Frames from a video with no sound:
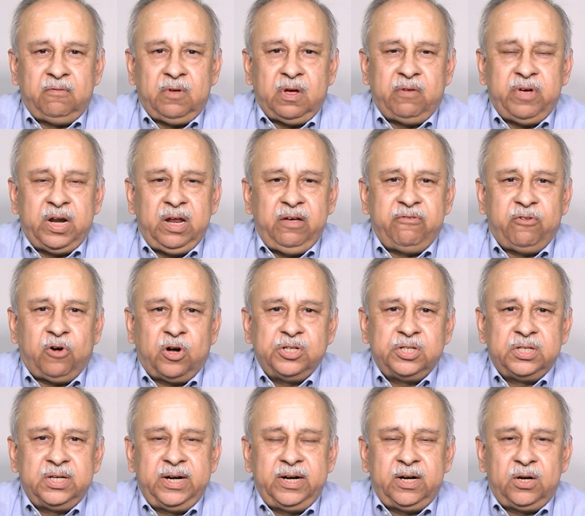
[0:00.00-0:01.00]
We are very
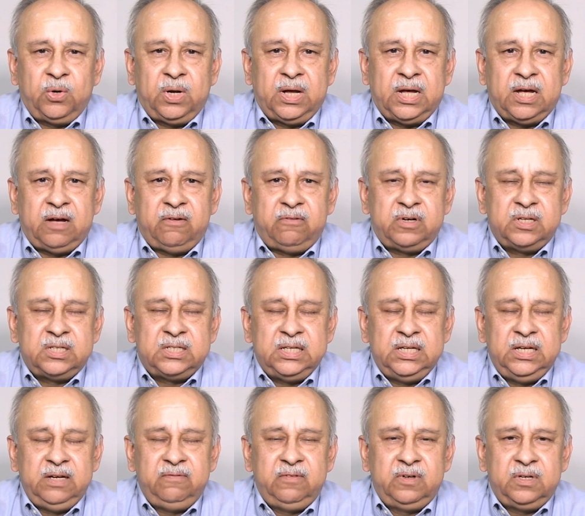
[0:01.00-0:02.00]
fortunate to have
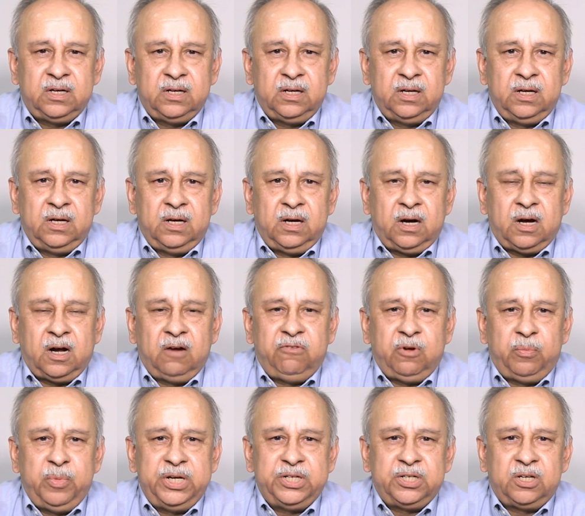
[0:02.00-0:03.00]
received
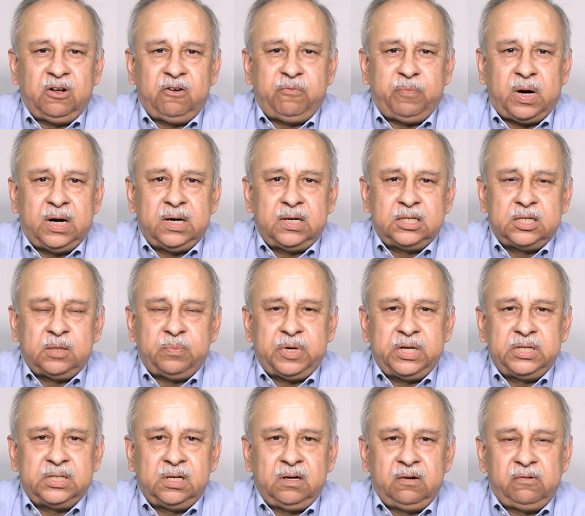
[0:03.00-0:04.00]
confirmation of
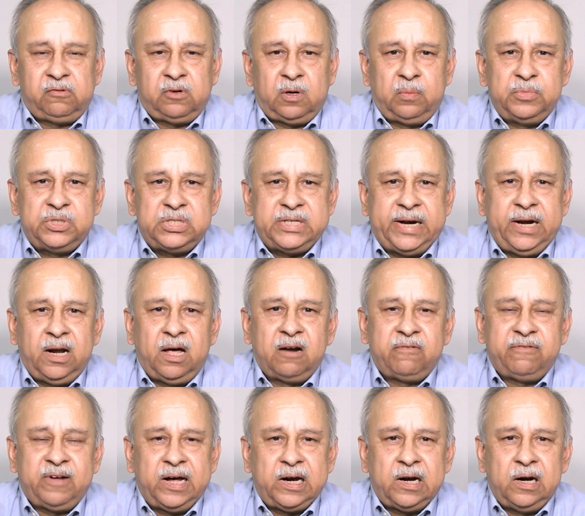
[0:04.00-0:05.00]
participation from
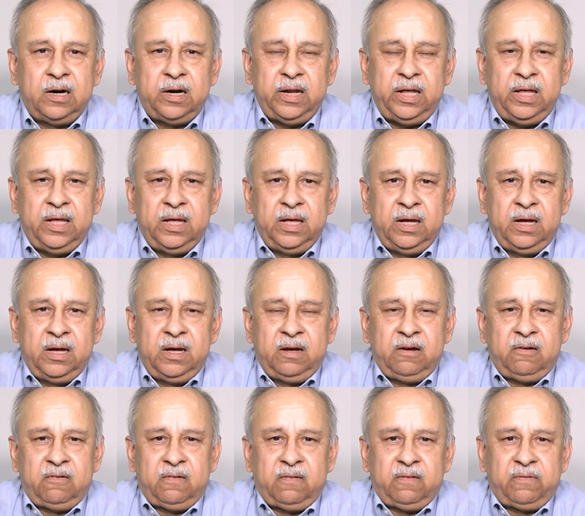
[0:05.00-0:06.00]
stellar faculty
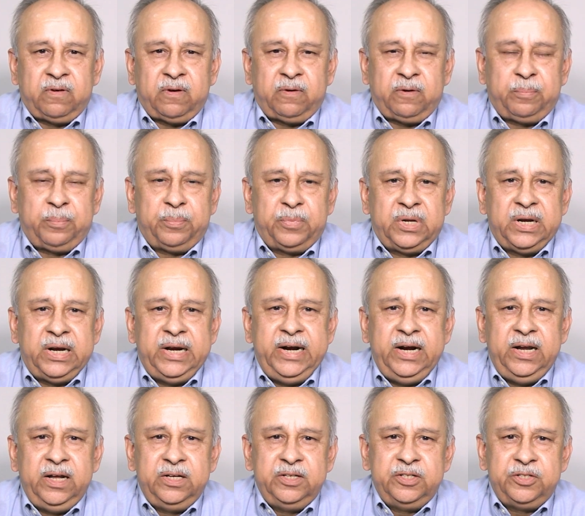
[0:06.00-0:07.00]
from the
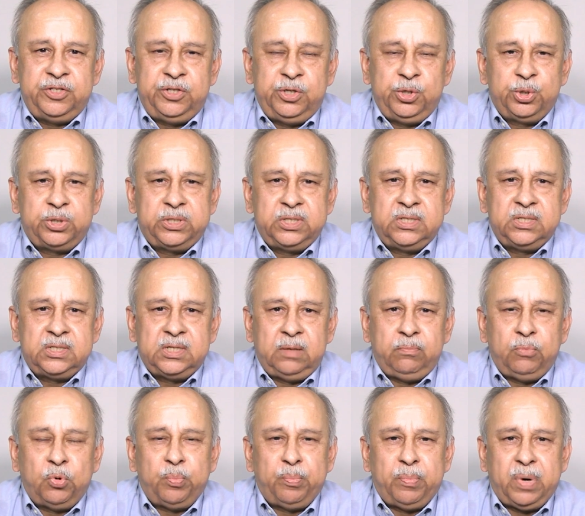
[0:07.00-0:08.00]
leading institutions
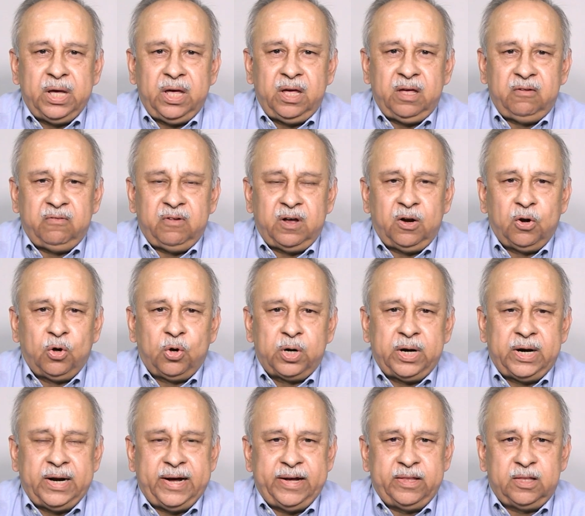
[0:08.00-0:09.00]
in Mumbai,
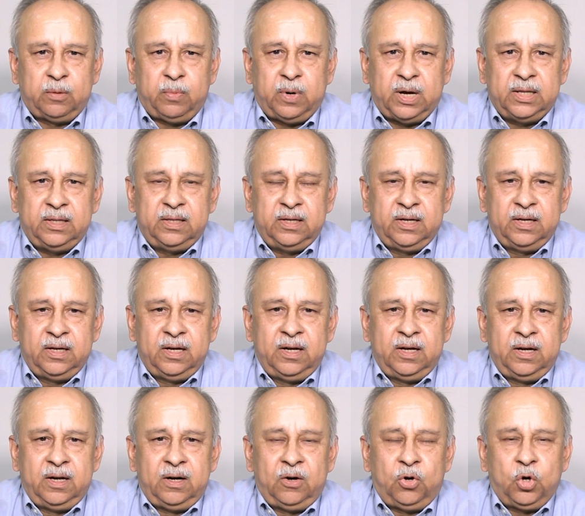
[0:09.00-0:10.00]
Vellore and Hyderabad
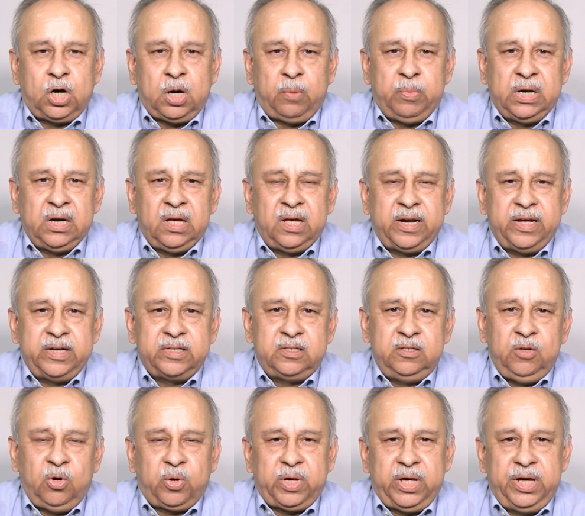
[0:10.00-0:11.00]
to come and
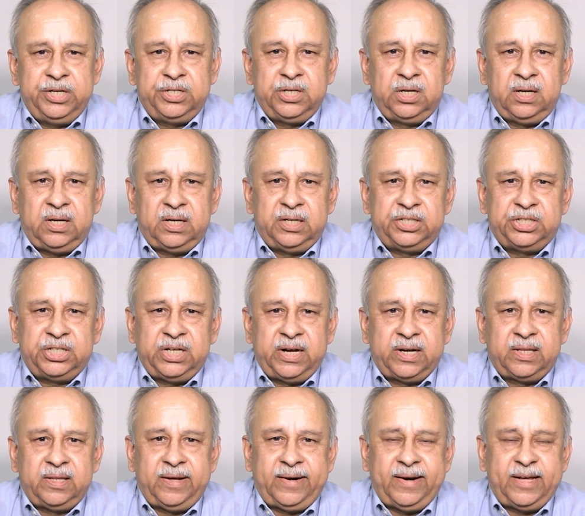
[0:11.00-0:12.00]
grace the occasion and
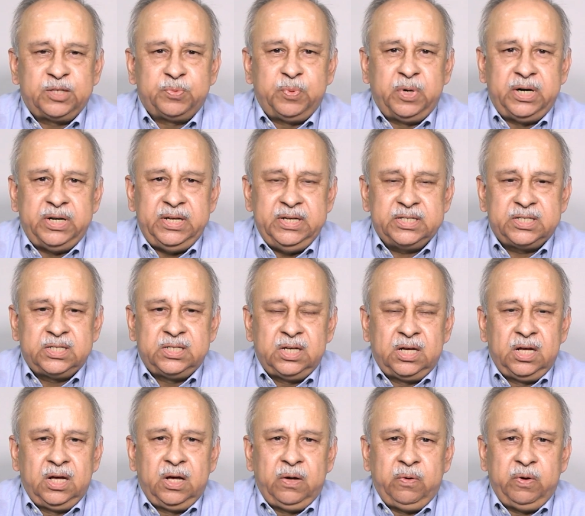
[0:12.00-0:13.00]
share their
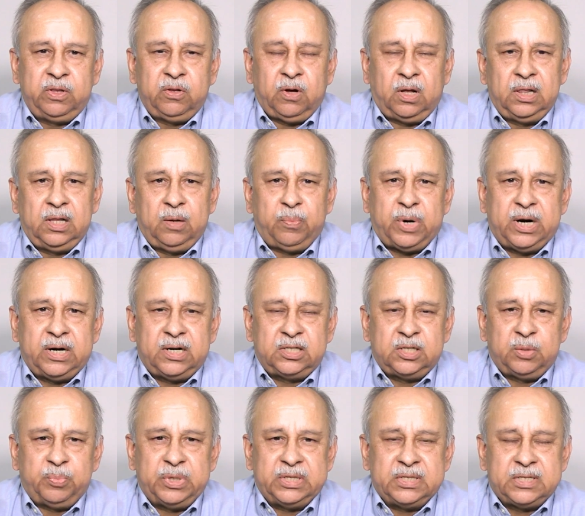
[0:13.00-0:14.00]
expertise with all the
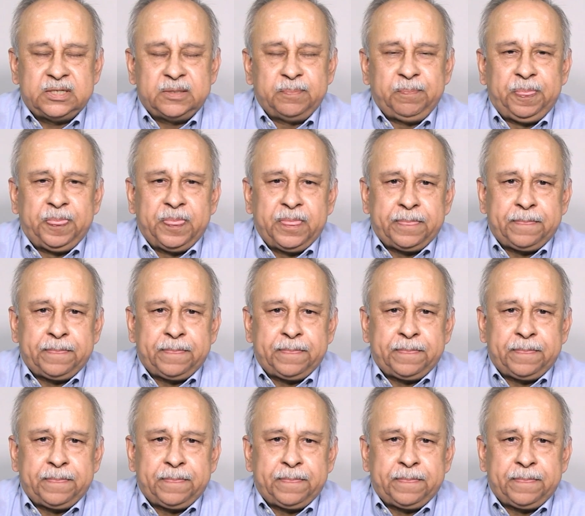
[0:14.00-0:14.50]
participants.